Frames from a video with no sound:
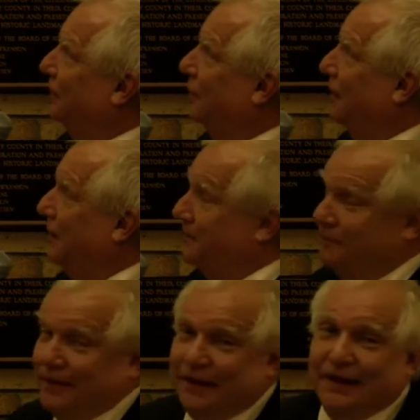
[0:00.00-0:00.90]
to be.
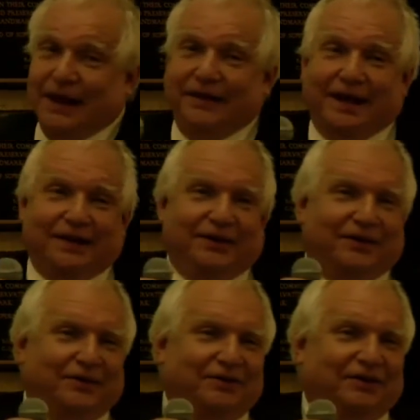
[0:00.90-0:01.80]
And then
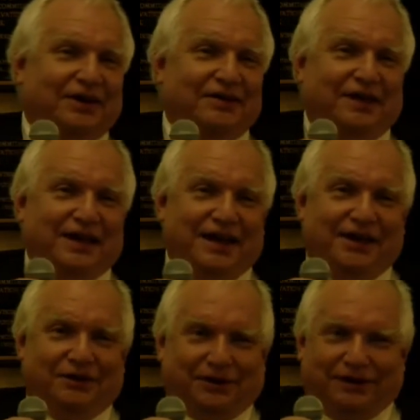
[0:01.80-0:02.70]
there's the
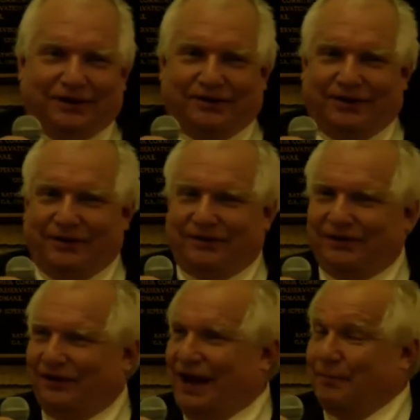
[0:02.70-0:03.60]
eagle across the
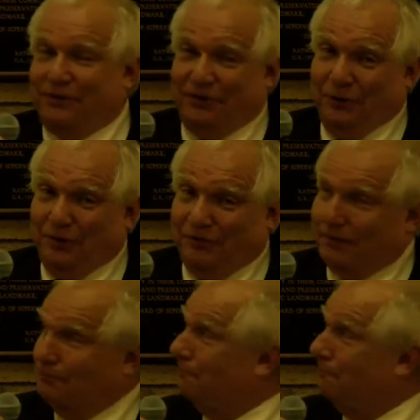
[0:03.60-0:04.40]
top, two of them.